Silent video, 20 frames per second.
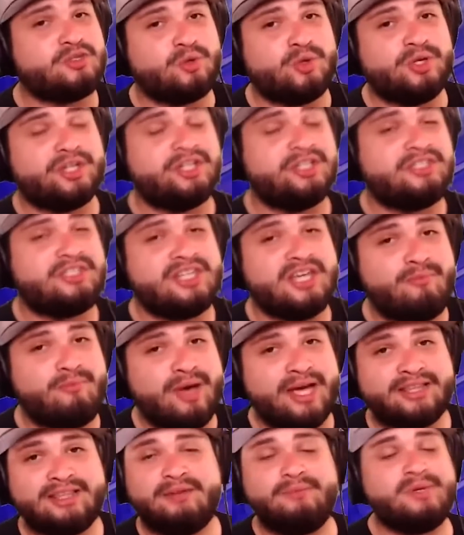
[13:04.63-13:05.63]
were a good team
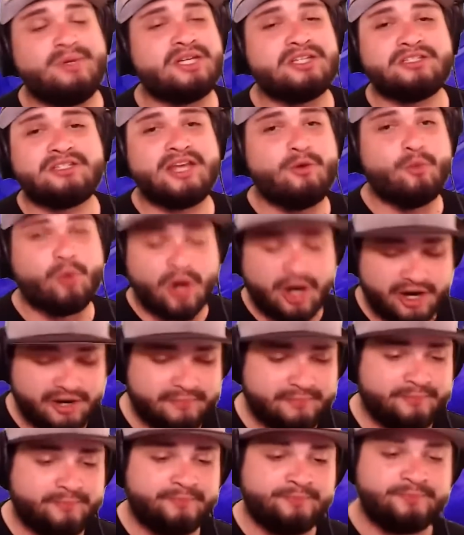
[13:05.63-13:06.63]
back then, because they weren't.
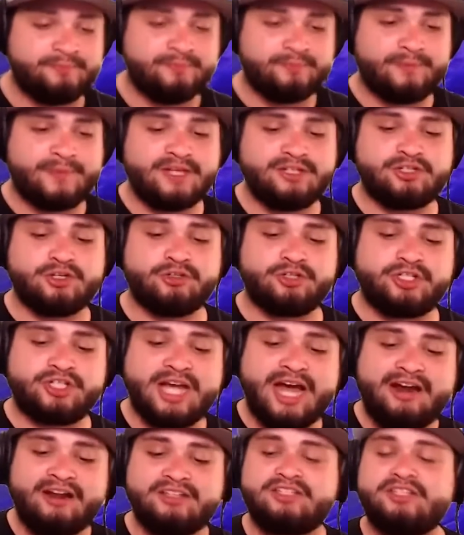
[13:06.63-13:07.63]
So
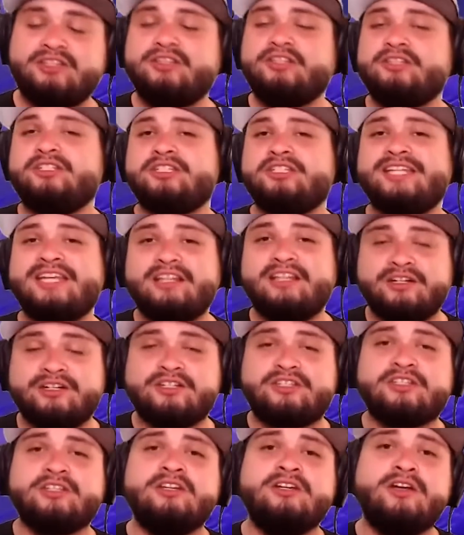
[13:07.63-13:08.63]
shout out to the
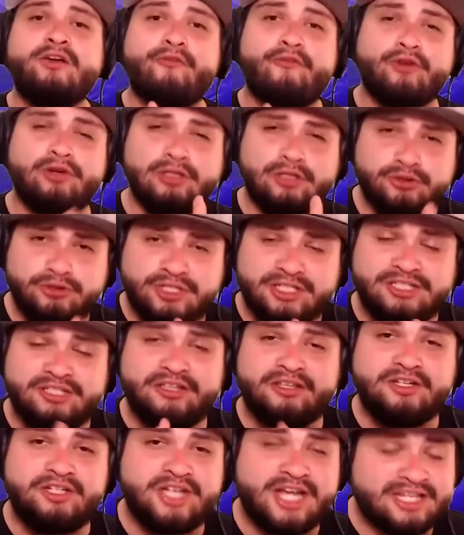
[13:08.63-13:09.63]
Steelers for losing to
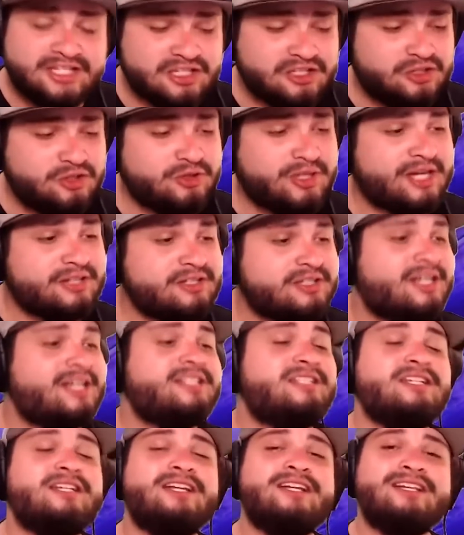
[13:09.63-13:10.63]
the Jets in
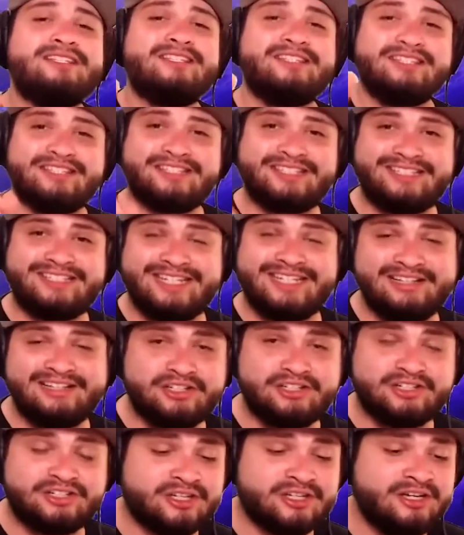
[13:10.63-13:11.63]
2019. It is the
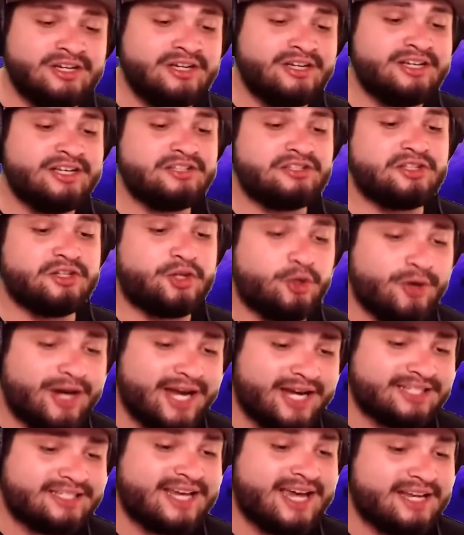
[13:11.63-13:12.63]
Steelers is the
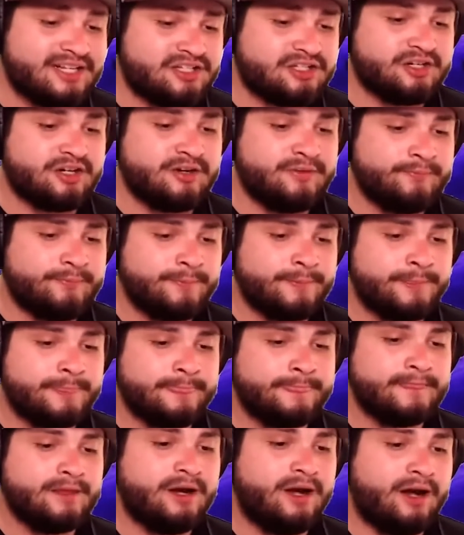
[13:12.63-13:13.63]
correct answer.
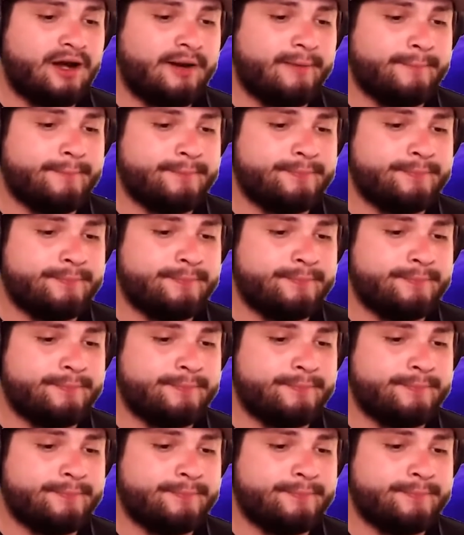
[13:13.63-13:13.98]
Let